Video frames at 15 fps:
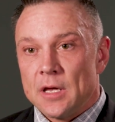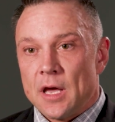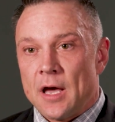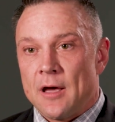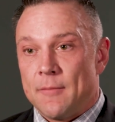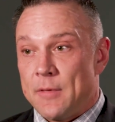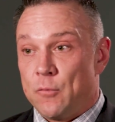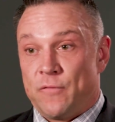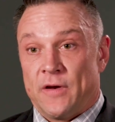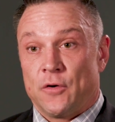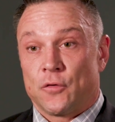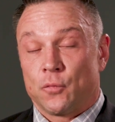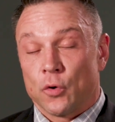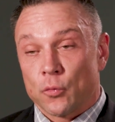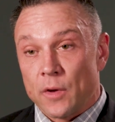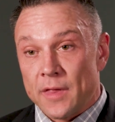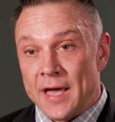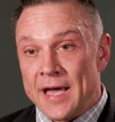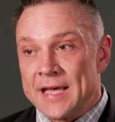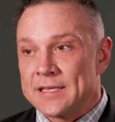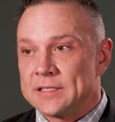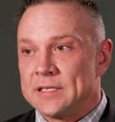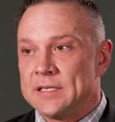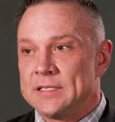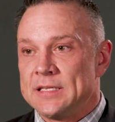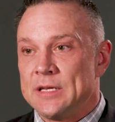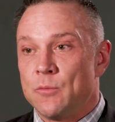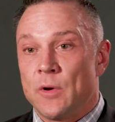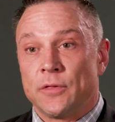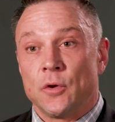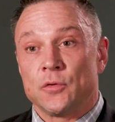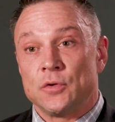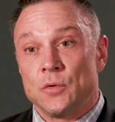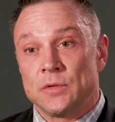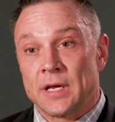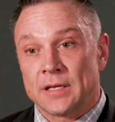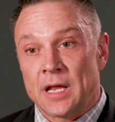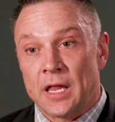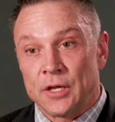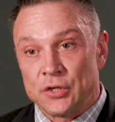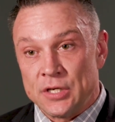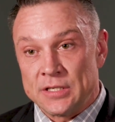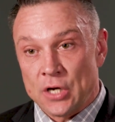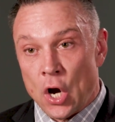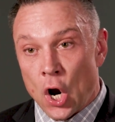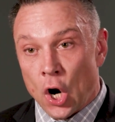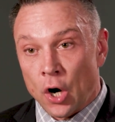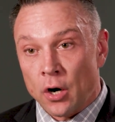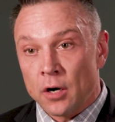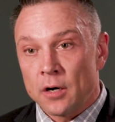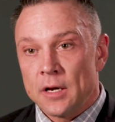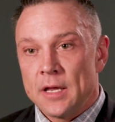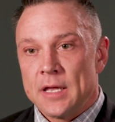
um, and vendors work with us to see what those new technologies are.